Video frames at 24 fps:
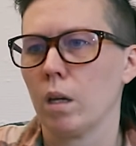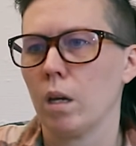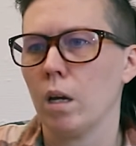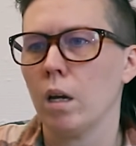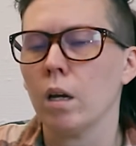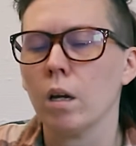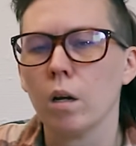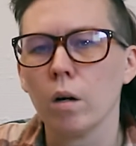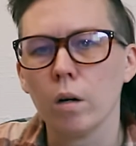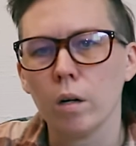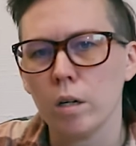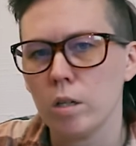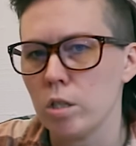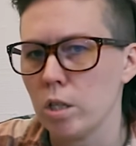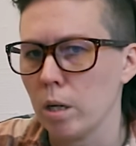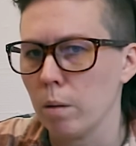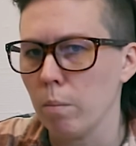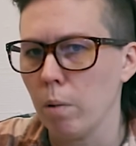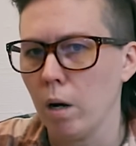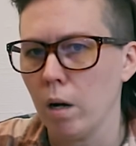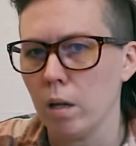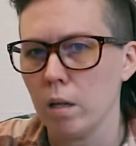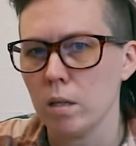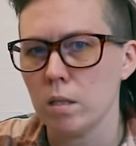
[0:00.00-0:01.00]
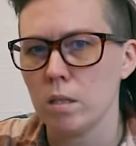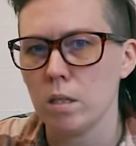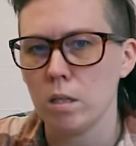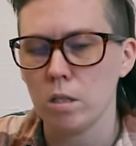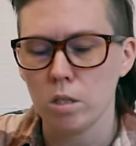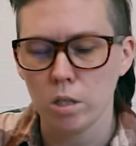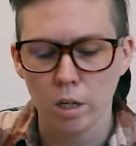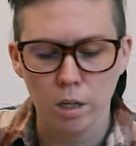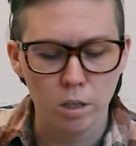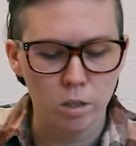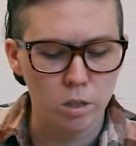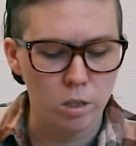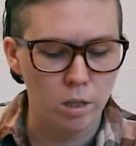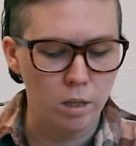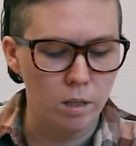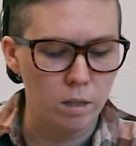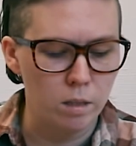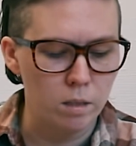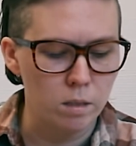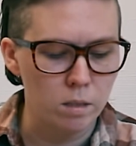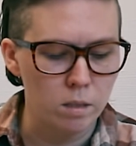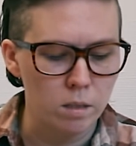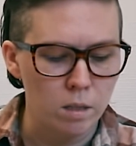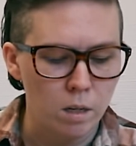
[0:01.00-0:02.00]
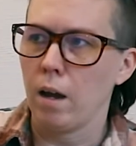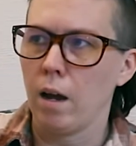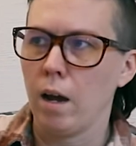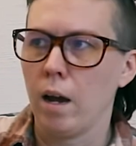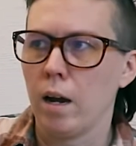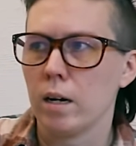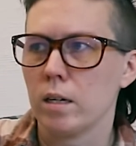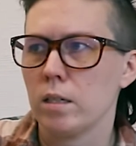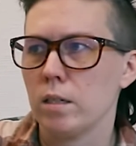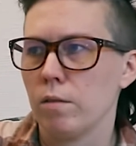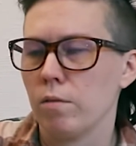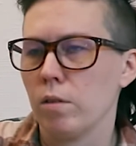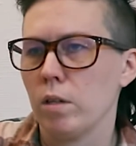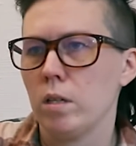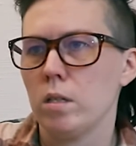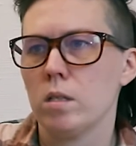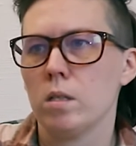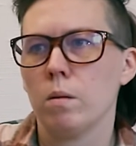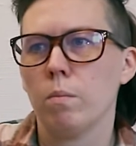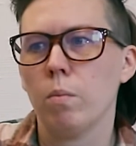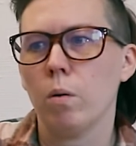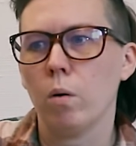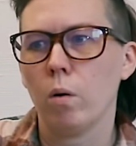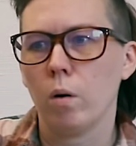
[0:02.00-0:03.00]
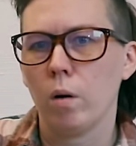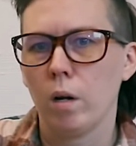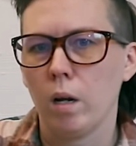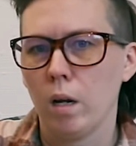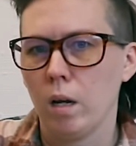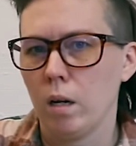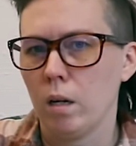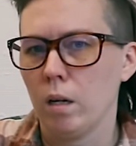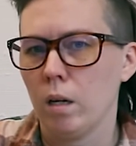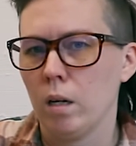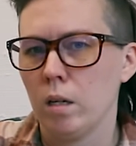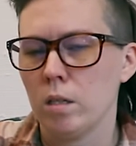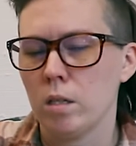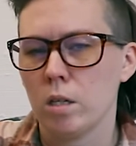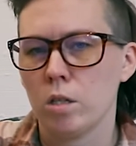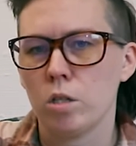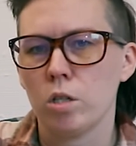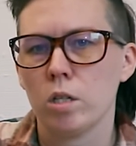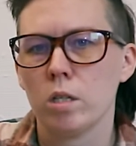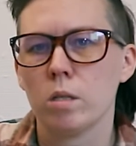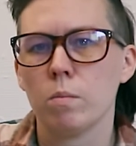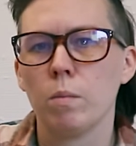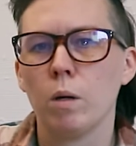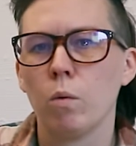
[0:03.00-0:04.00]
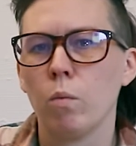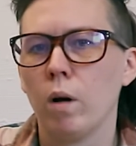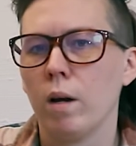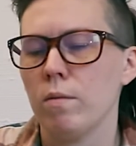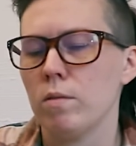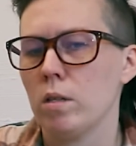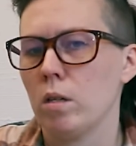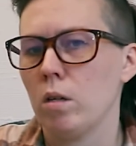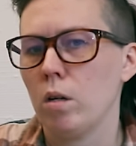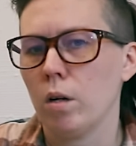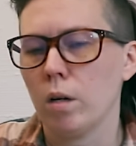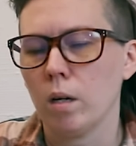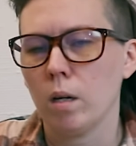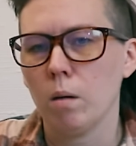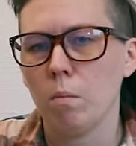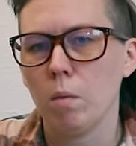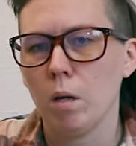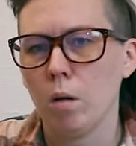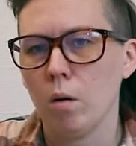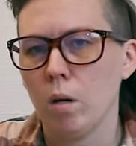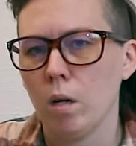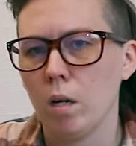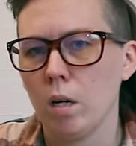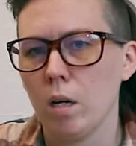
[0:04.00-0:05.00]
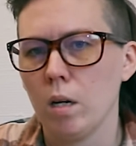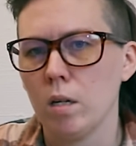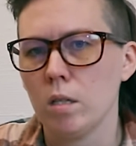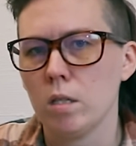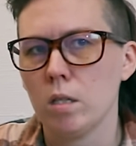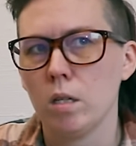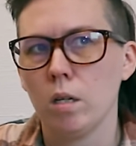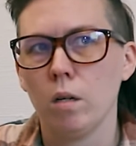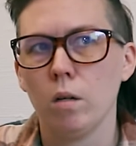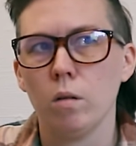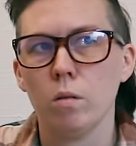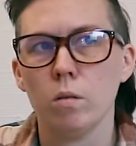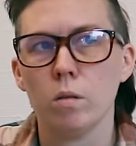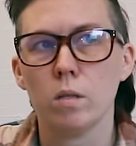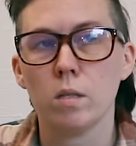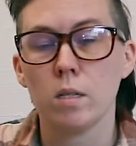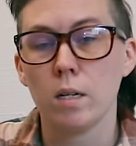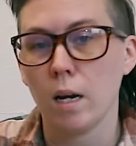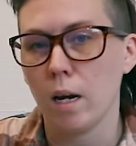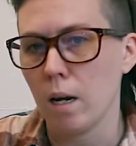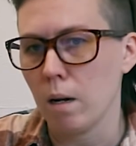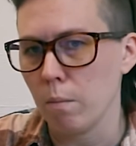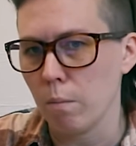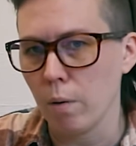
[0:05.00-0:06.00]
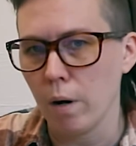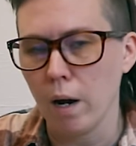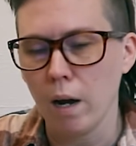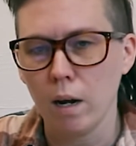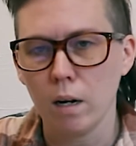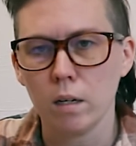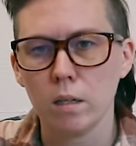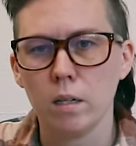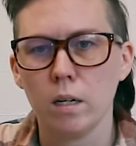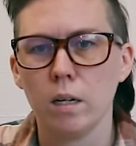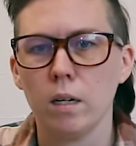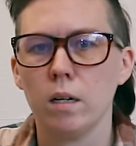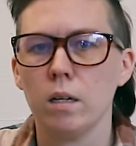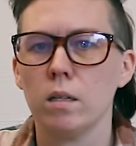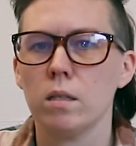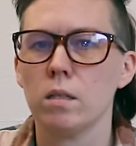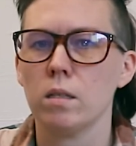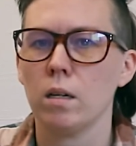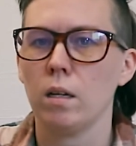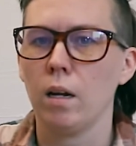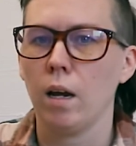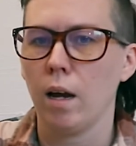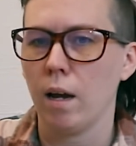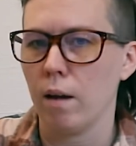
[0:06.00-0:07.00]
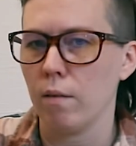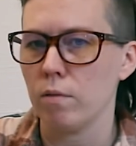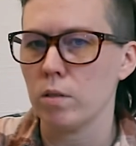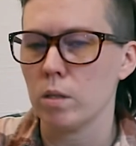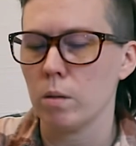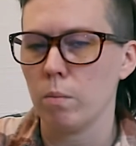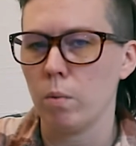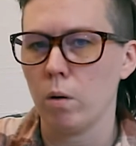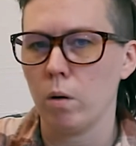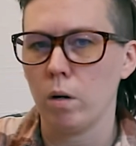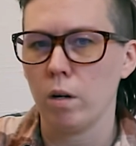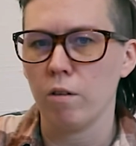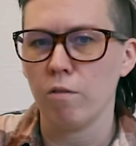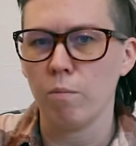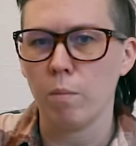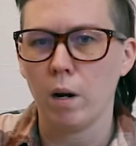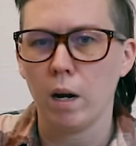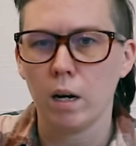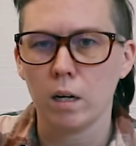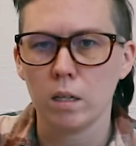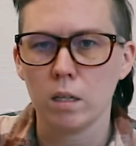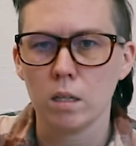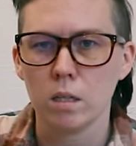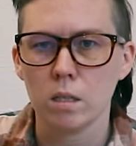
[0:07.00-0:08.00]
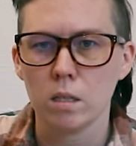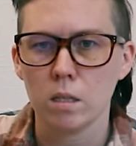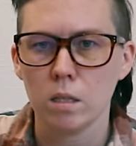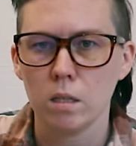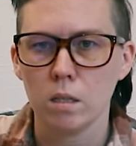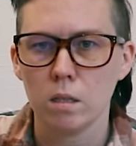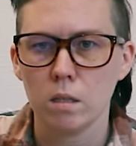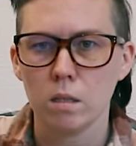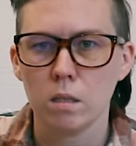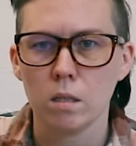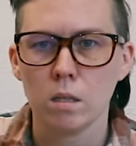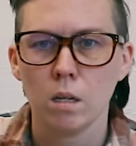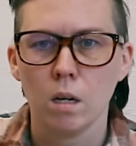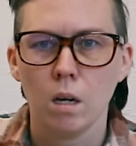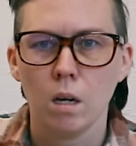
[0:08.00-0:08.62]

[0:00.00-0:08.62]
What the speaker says: encouraging policy changes, actively supporting Indigenous midwives in your community to stay in practice and have supportive practices,